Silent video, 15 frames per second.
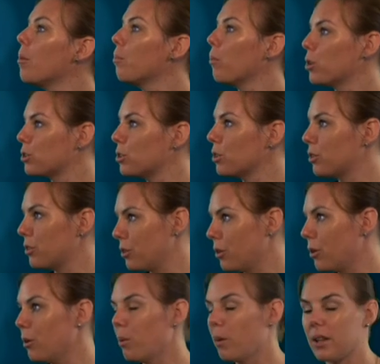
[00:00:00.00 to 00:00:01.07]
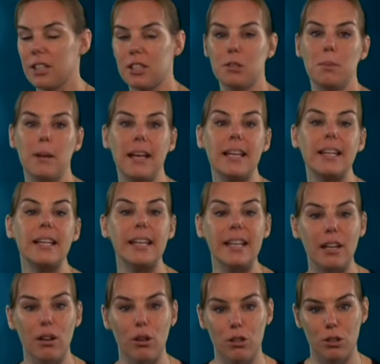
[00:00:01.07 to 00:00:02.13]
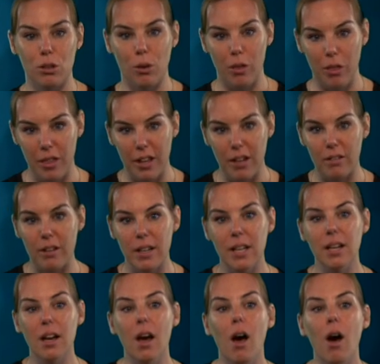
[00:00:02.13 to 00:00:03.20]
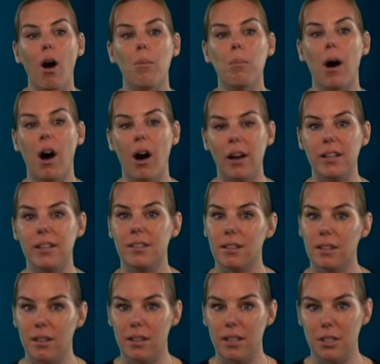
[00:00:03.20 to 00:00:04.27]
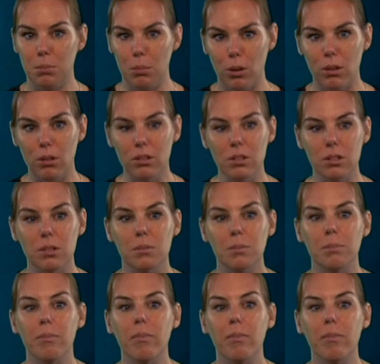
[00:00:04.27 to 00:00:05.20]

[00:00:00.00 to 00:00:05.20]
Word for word: Module 2 will explain the ecological theory behind these models.